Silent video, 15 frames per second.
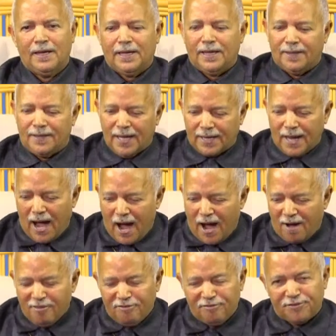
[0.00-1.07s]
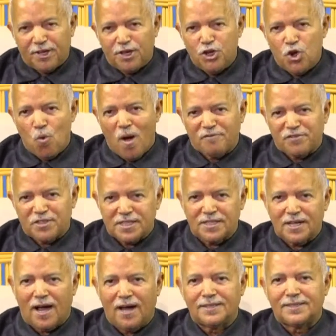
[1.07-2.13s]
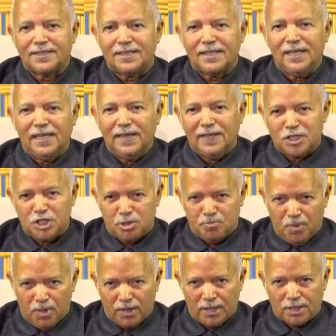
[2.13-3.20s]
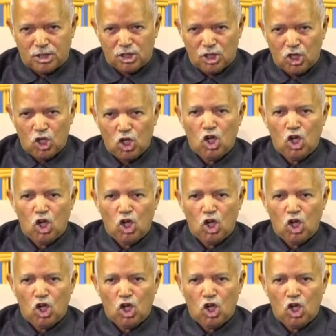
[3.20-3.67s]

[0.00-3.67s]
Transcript: That after you have started in the spirit,